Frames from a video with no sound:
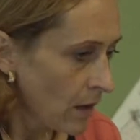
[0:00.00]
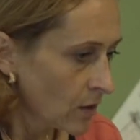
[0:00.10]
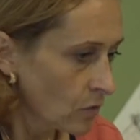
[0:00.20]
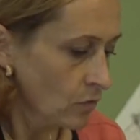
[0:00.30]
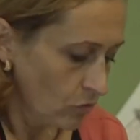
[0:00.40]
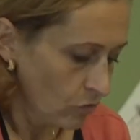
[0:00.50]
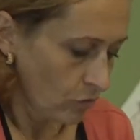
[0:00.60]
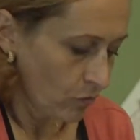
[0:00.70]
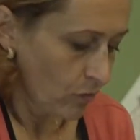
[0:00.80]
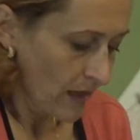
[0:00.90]
you
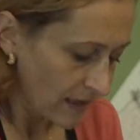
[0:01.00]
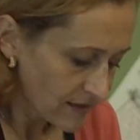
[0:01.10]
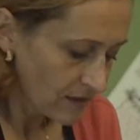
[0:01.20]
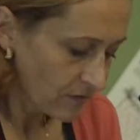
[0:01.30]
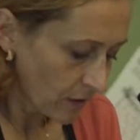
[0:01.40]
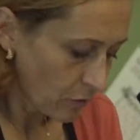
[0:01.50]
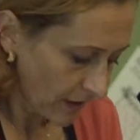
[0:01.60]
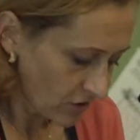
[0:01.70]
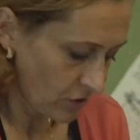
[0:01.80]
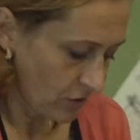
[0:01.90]
to answer the
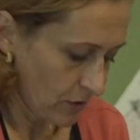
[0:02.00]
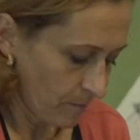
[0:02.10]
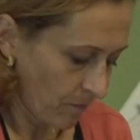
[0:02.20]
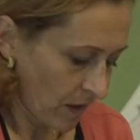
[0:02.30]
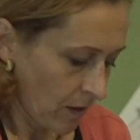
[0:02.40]
question,